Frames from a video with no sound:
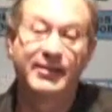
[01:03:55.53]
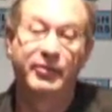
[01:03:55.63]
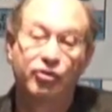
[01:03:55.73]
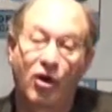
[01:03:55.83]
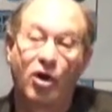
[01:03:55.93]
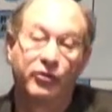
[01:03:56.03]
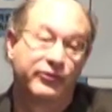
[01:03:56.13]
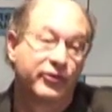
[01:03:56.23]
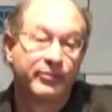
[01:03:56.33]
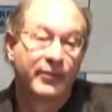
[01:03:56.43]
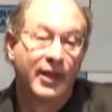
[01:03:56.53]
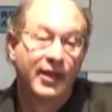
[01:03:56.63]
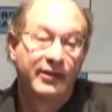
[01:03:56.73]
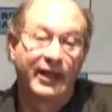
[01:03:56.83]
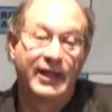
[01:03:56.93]
him in droves,
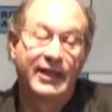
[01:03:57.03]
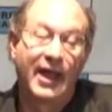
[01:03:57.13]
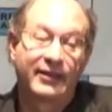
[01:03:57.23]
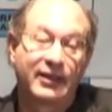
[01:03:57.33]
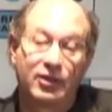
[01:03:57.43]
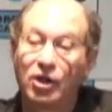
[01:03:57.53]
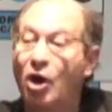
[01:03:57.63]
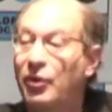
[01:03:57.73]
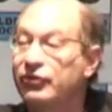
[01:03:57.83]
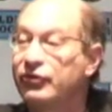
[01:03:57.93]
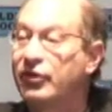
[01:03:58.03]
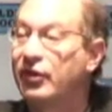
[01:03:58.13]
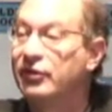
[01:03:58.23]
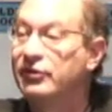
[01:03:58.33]
that he got the lowest